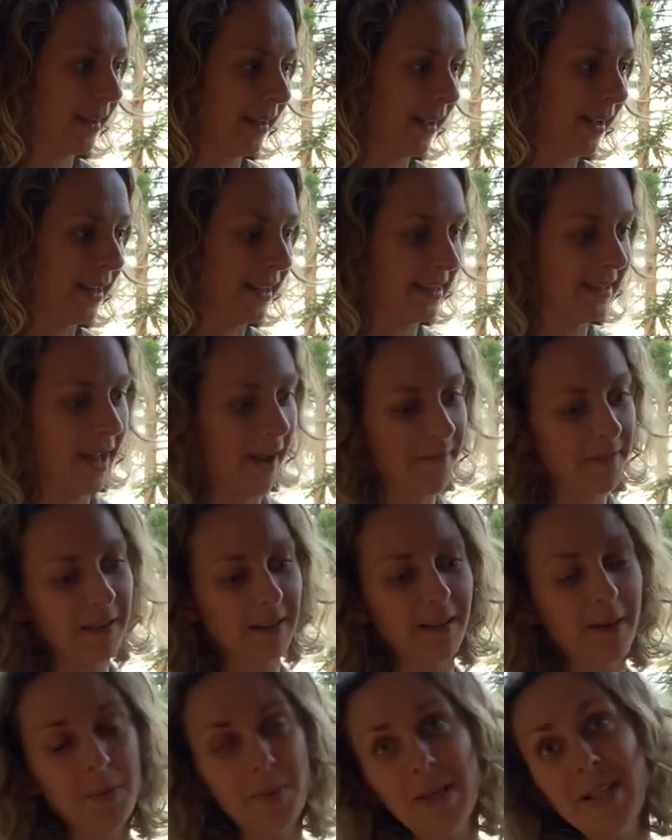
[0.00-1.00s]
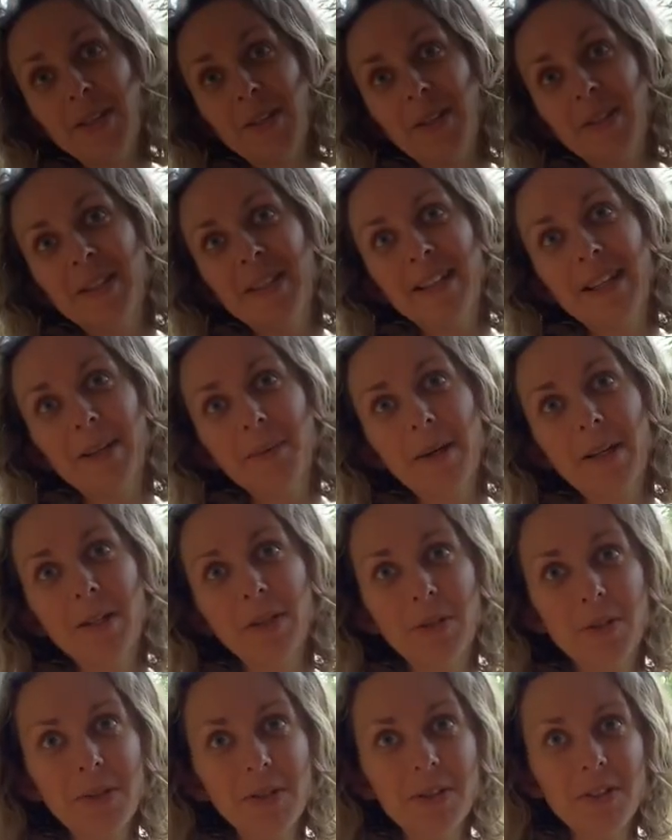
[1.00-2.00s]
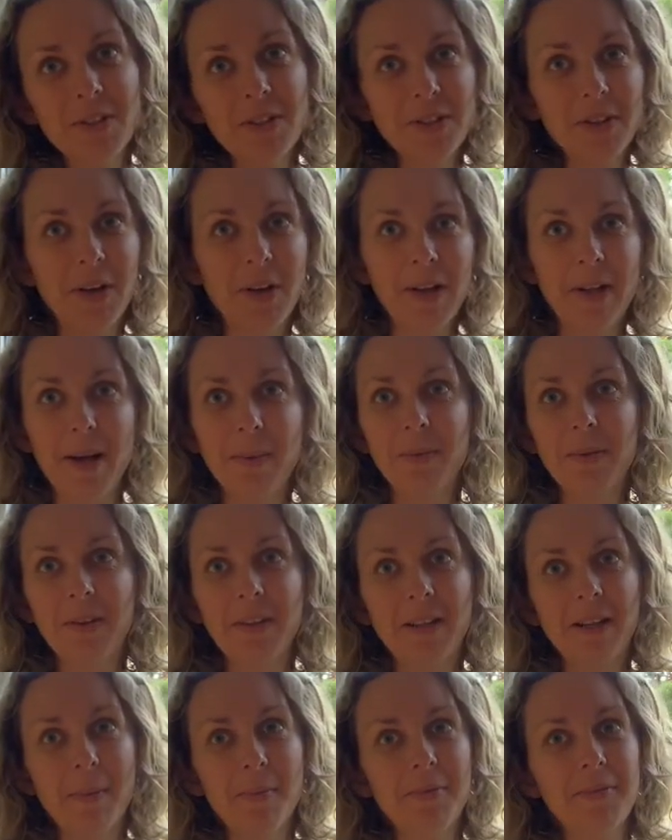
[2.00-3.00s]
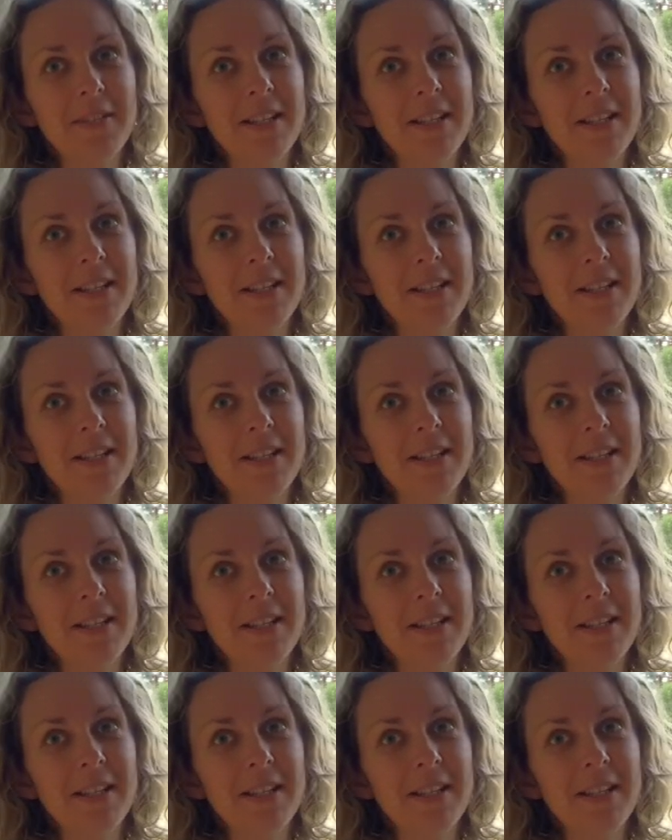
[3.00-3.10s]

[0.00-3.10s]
I guess, having a window seat where you could just curl up with your cup of